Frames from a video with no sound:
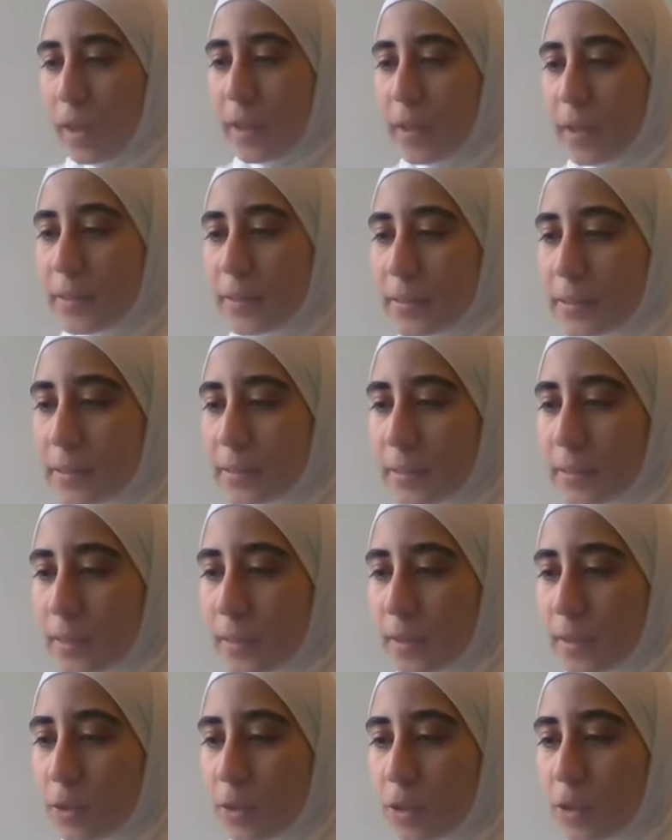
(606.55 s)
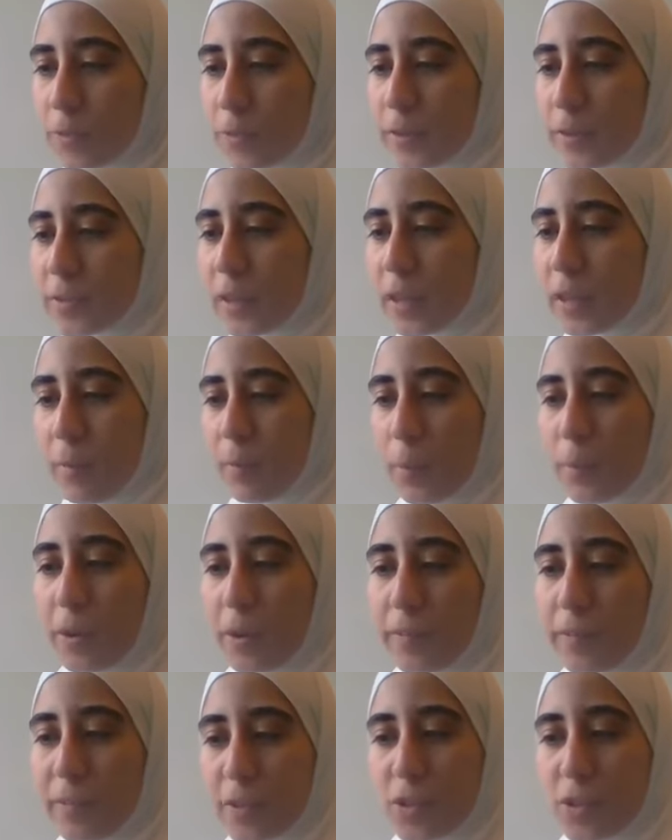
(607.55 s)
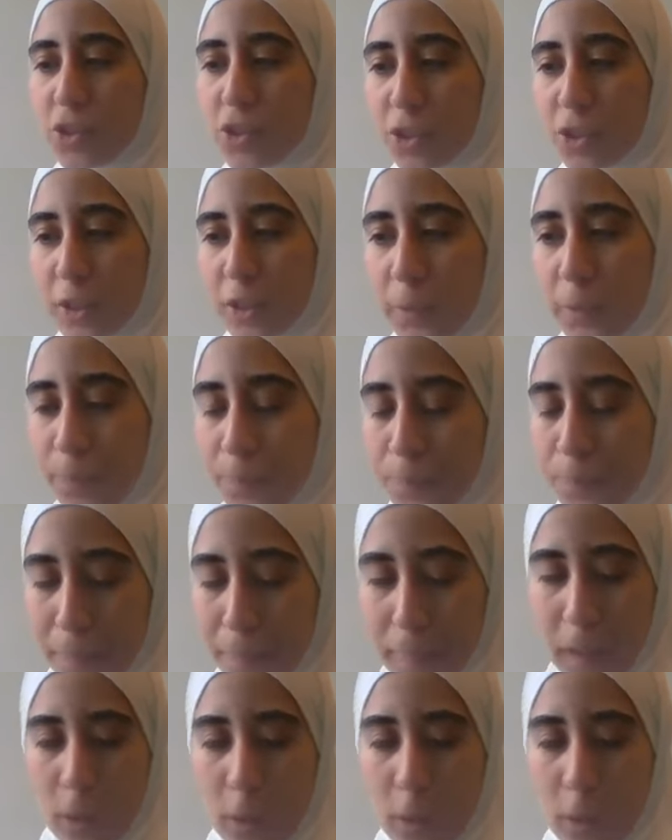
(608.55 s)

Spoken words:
And in order for us to keep up with our fitness journey,